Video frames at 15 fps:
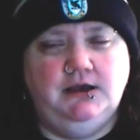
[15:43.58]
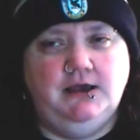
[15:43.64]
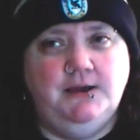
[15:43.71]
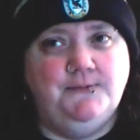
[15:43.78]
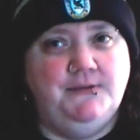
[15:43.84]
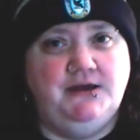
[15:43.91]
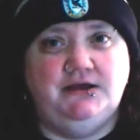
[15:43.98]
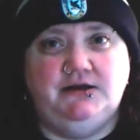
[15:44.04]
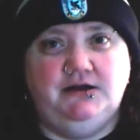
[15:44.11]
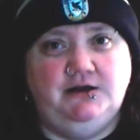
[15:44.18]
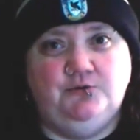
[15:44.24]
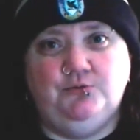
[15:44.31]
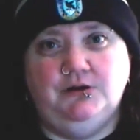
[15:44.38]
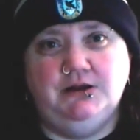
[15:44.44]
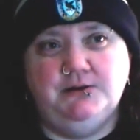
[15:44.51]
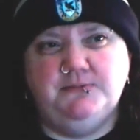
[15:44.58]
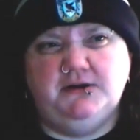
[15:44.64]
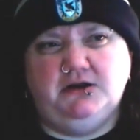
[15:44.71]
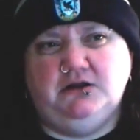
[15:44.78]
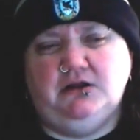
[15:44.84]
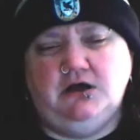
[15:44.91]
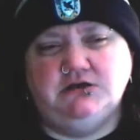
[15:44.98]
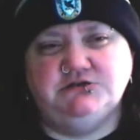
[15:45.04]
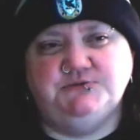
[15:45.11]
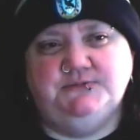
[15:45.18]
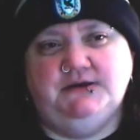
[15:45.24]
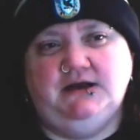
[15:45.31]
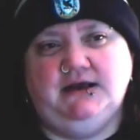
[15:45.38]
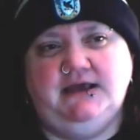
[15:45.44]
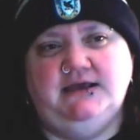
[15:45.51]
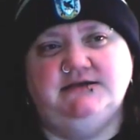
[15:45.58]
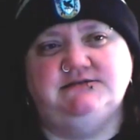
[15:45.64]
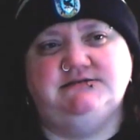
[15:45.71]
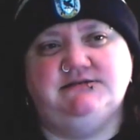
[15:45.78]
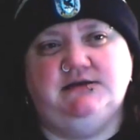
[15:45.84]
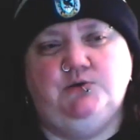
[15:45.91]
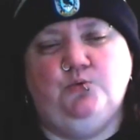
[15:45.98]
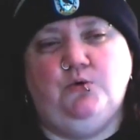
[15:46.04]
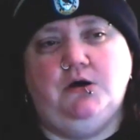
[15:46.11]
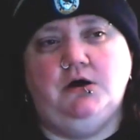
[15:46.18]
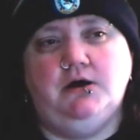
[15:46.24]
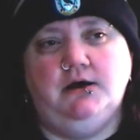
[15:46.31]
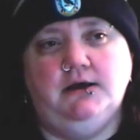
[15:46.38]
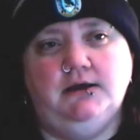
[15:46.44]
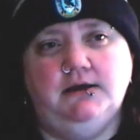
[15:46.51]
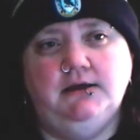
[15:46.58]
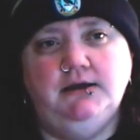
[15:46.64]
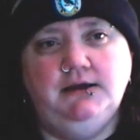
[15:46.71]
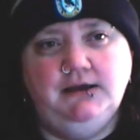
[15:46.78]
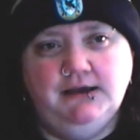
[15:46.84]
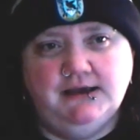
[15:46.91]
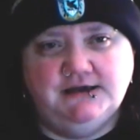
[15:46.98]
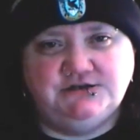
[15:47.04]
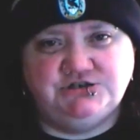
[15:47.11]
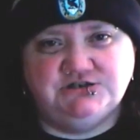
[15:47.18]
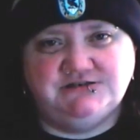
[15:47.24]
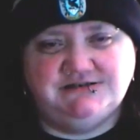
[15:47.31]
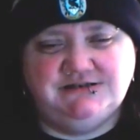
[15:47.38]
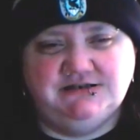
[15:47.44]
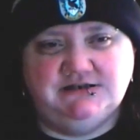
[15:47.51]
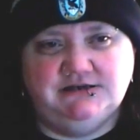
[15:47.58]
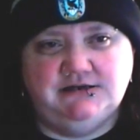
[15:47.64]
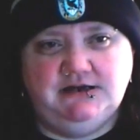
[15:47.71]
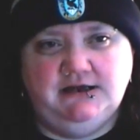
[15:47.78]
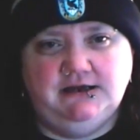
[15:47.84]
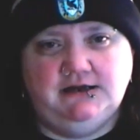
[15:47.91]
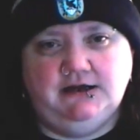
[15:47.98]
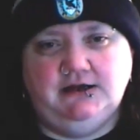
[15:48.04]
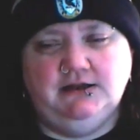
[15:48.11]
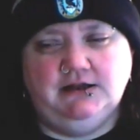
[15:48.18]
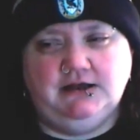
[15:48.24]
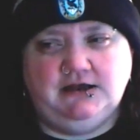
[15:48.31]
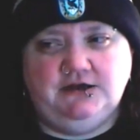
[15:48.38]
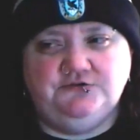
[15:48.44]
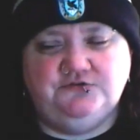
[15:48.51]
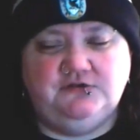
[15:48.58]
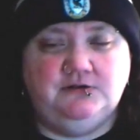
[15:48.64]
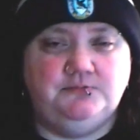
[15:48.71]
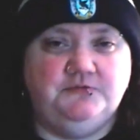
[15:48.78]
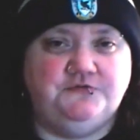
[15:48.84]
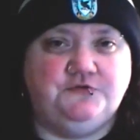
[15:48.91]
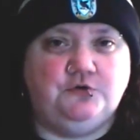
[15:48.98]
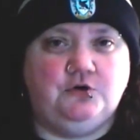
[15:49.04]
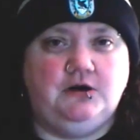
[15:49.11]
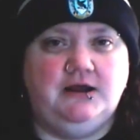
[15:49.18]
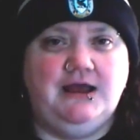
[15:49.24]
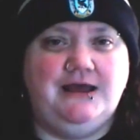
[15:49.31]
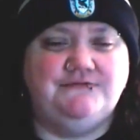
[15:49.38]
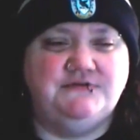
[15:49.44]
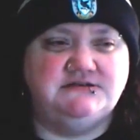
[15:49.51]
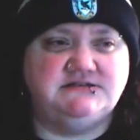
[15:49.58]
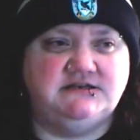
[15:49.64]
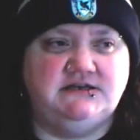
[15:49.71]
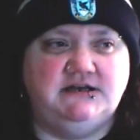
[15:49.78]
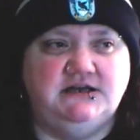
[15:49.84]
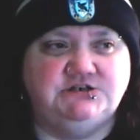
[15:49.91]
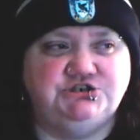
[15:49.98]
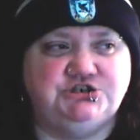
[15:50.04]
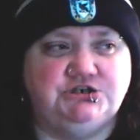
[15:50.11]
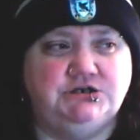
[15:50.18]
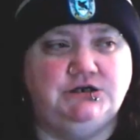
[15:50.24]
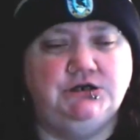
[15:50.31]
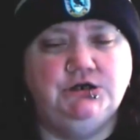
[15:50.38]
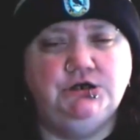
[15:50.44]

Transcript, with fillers: it meant it really meant a lot to me and I can't say why it just did and I, like I said before I have this connection